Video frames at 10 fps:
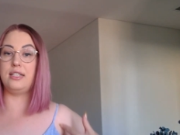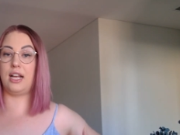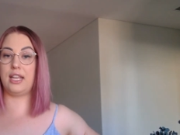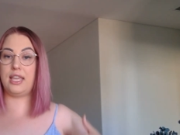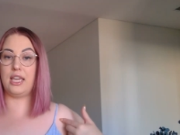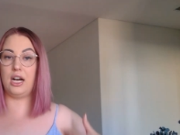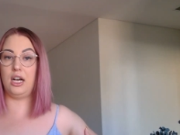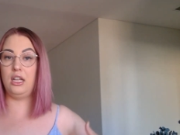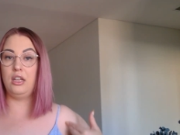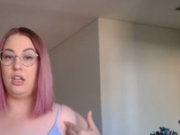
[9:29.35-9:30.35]
down
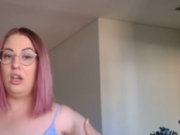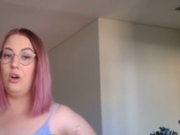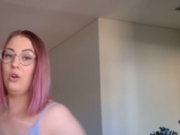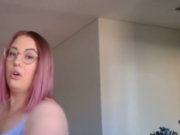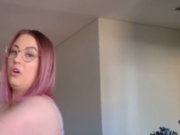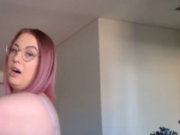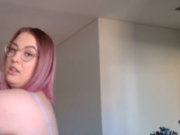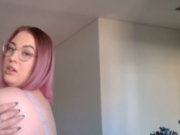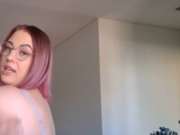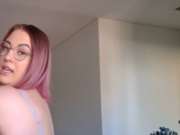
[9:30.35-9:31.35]
here or
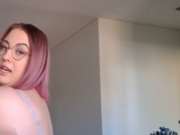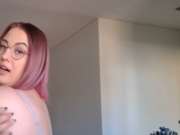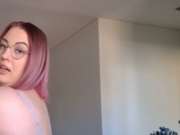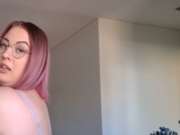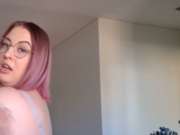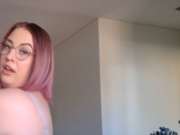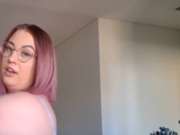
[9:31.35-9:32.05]
along here